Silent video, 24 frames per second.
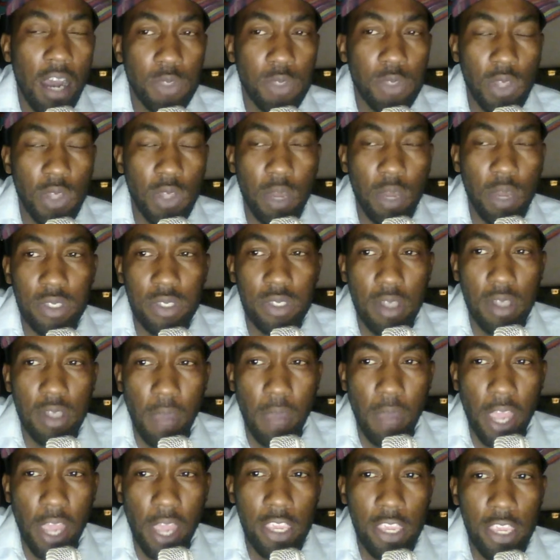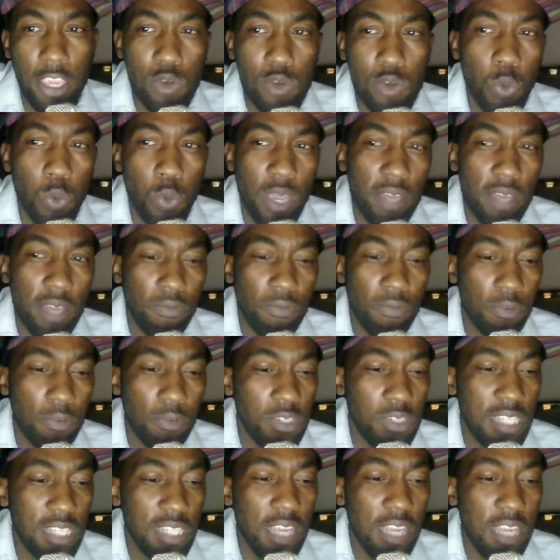So that was a huge win from
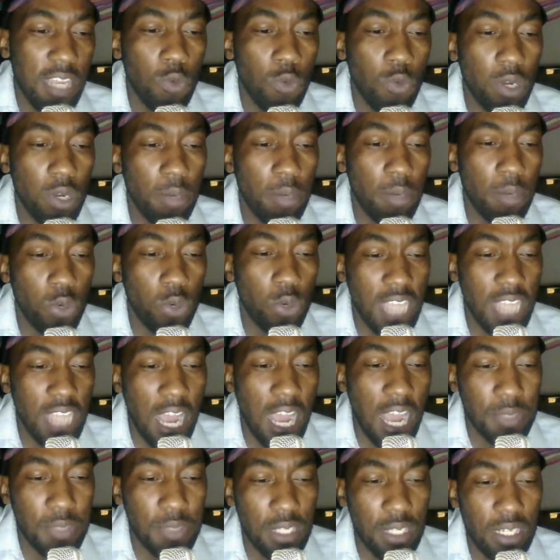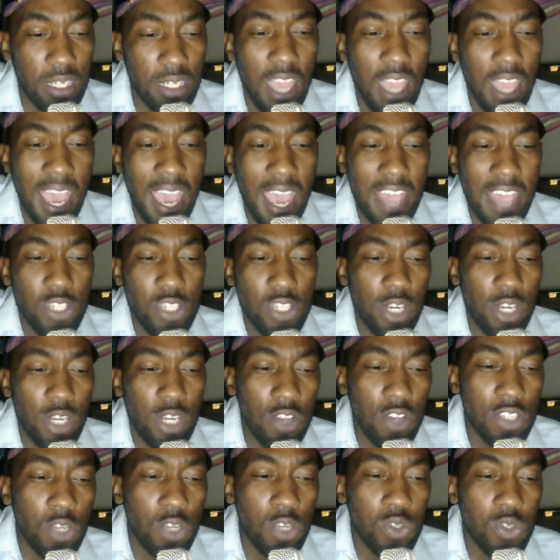Stephen Wonderboy Thompson. As you can
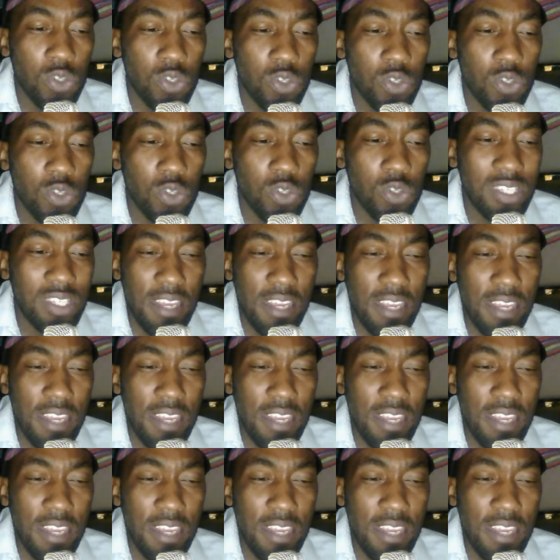also see